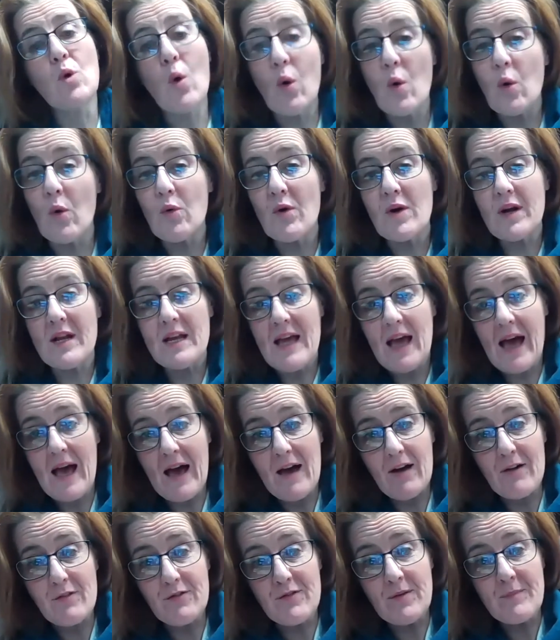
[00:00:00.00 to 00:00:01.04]
already
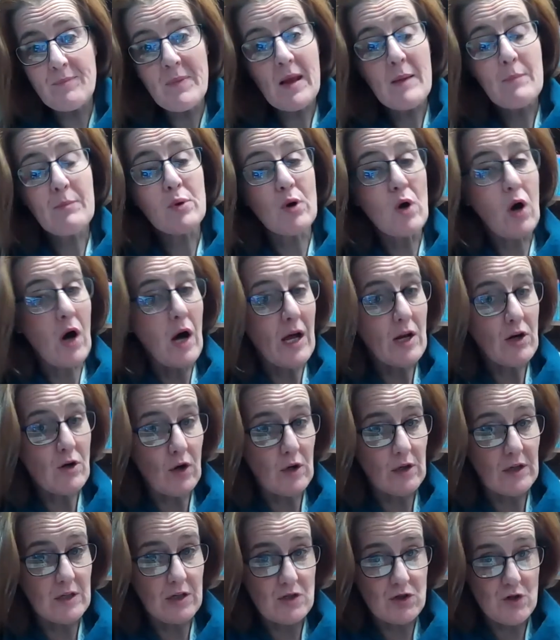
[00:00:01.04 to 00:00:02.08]
have prior
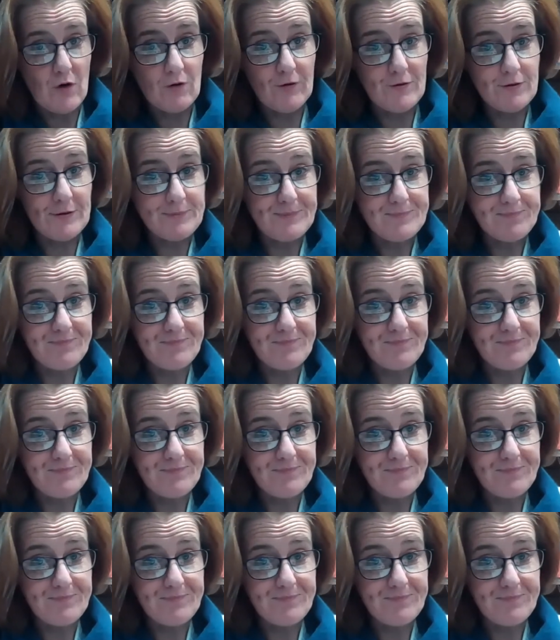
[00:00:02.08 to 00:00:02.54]
knowledge of.